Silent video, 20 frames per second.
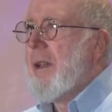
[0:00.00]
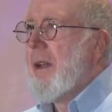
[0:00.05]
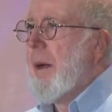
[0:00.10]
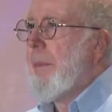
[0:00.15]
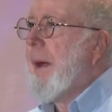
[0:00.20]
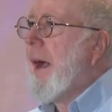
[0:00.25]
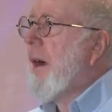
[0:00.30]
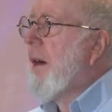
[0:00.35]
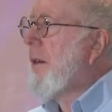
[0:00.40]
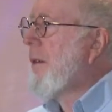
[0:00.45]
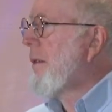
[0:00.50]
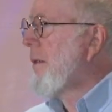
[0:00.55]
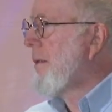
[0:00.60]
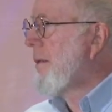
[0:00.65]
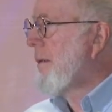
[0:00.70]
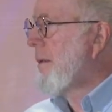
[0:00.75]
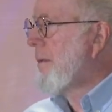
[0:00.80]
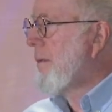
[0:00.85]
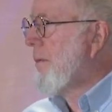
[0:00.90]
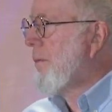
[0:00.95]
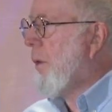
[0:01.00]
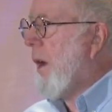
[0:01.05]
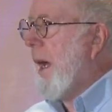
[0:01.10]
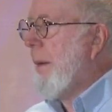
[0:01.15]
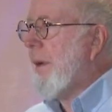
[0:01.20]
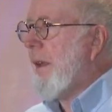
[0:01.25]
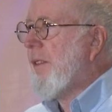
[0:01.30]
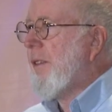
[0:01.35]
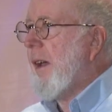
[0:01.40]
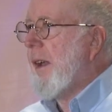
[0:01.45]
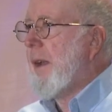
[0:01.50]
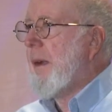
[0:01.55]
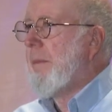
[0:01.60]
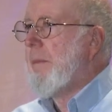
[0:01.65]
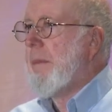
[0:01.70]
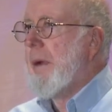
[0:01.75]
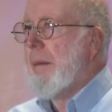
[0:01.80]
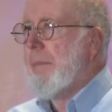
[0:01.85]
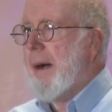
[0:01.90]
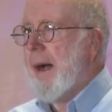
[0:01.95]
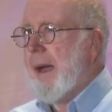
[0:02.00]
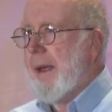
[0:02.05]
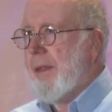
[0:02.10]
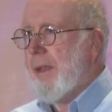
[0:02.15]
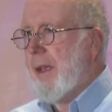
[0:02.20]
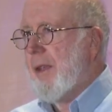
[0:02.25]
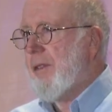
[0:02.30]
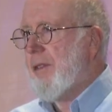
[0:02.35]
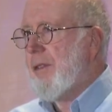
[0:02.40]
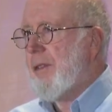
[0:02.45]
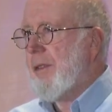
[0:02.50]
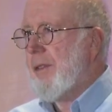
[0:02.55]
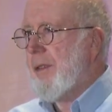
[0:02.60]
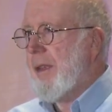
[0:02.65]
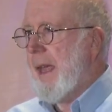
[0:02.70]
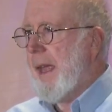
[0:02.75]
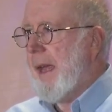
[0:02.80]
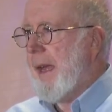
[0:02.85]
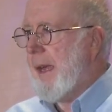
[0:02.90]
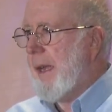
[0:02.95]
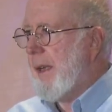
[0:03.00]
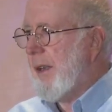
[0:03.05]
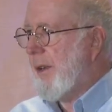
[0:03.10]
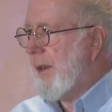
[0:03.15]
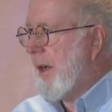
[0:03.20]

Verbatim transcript: about why I'm excited by this and